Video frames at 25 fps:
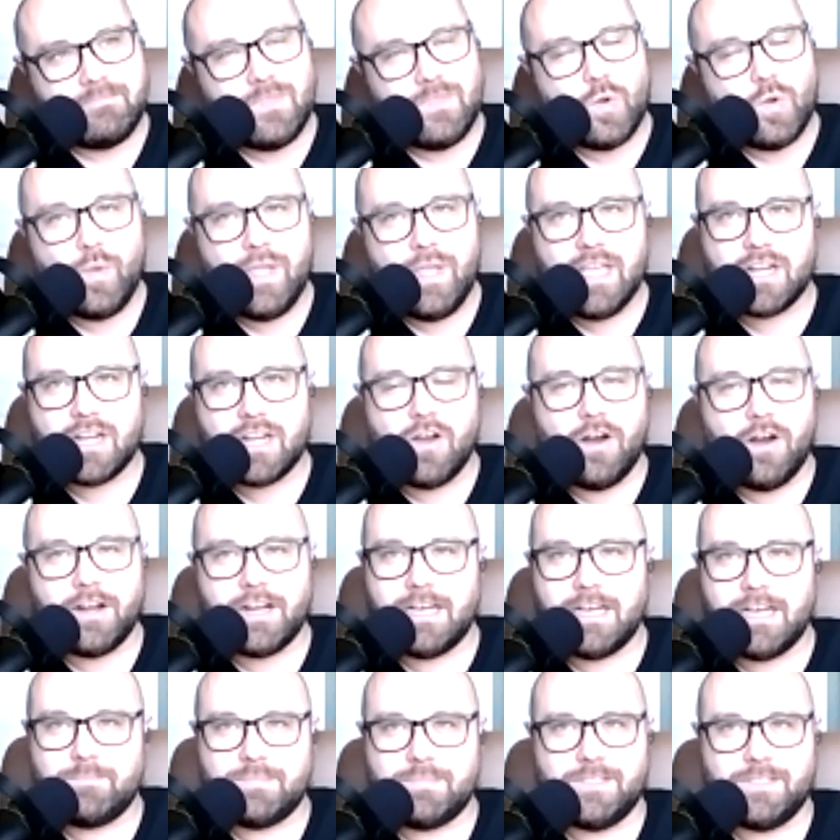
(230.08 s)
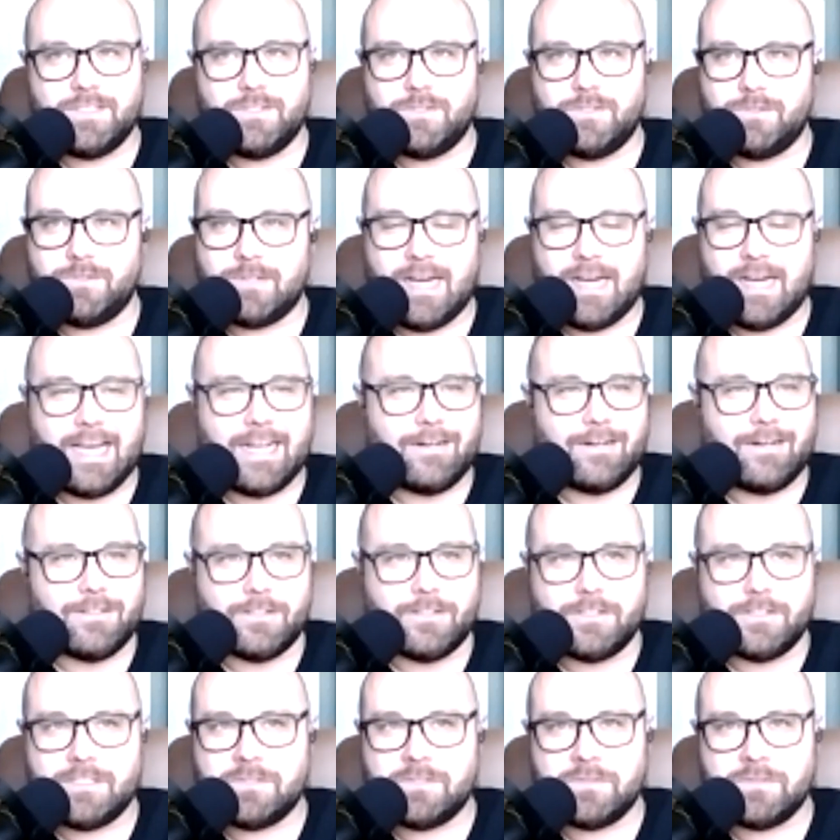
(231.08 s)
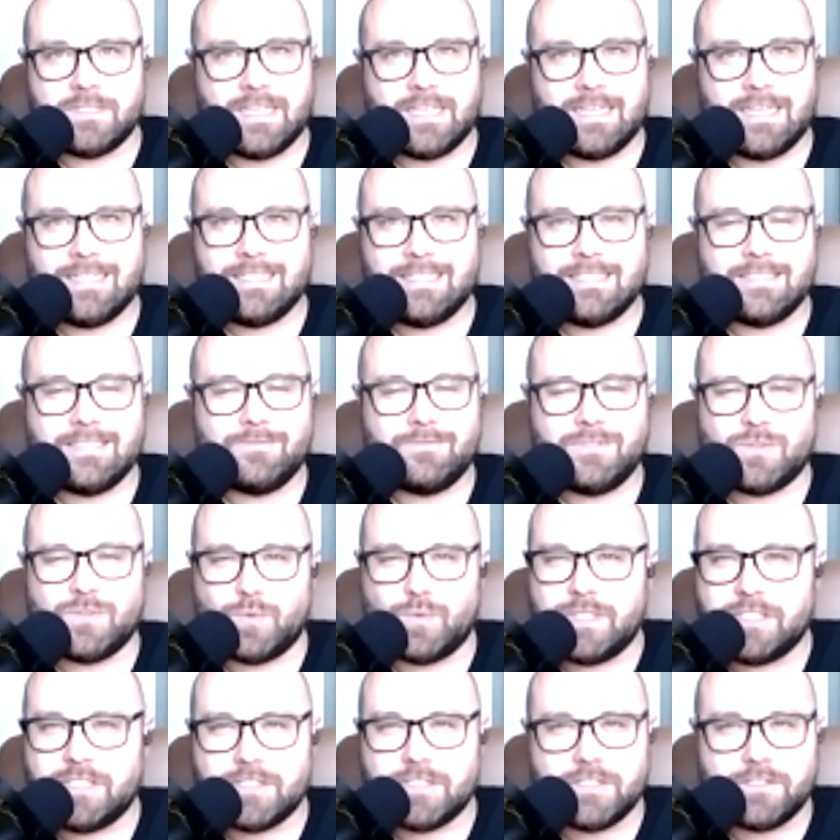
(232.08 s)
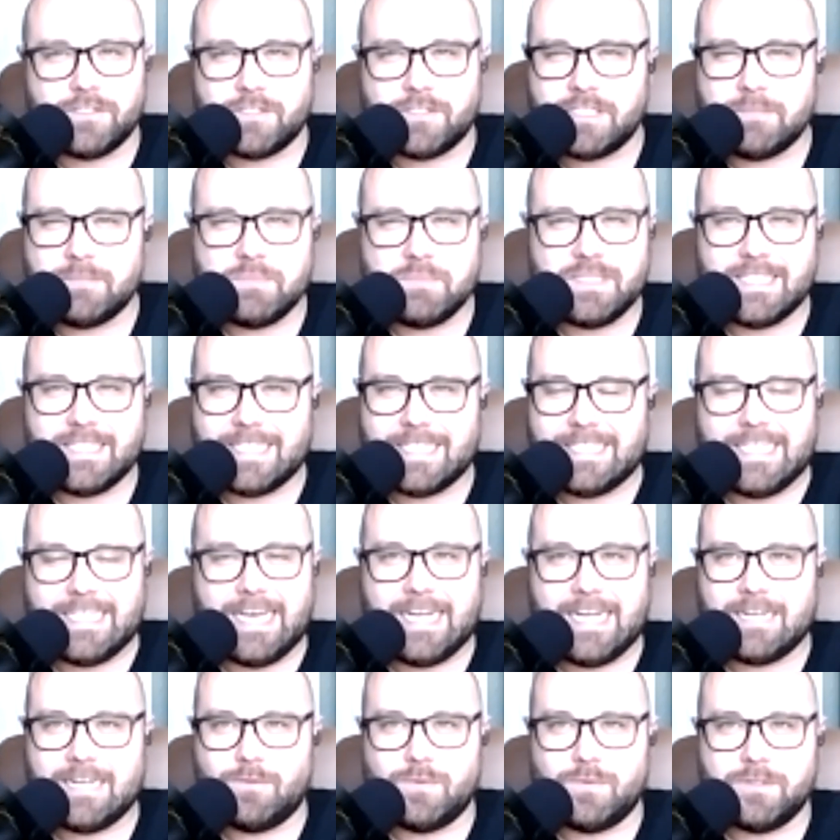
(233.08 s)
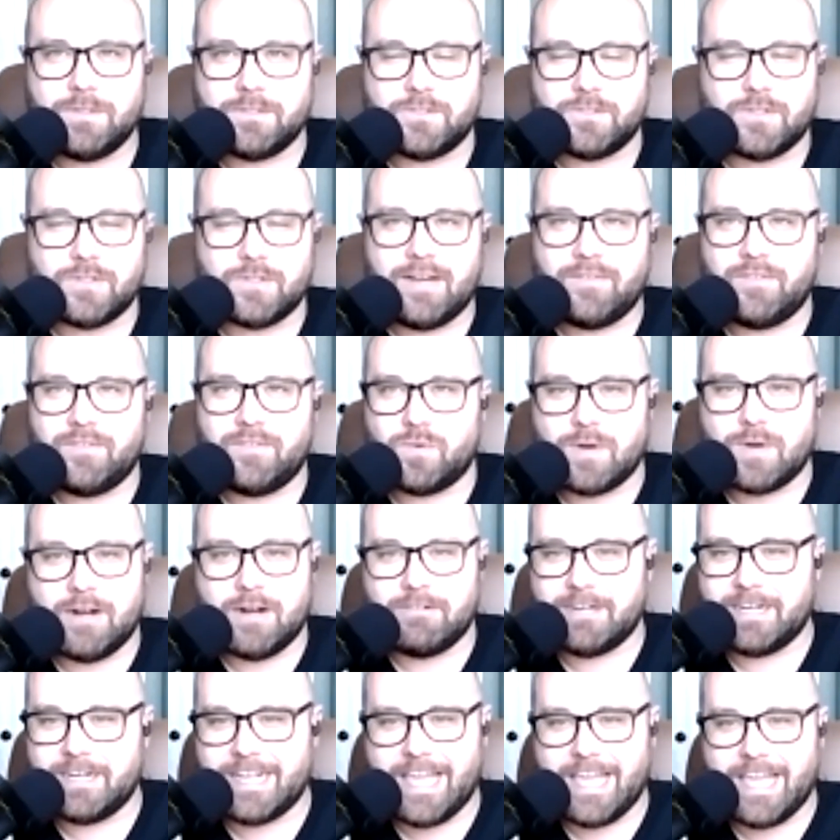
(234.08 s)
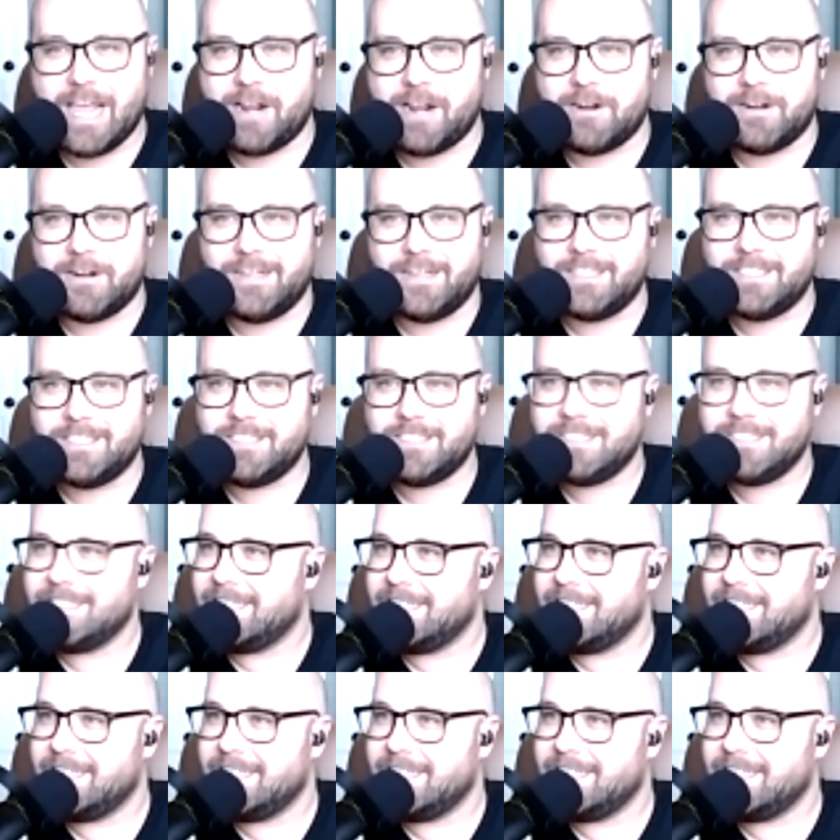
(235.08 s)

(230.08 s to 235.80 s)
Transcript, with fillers: we had gone up to I don't know. This was uh, it was winter or something like that, and we were driving around in a carriage.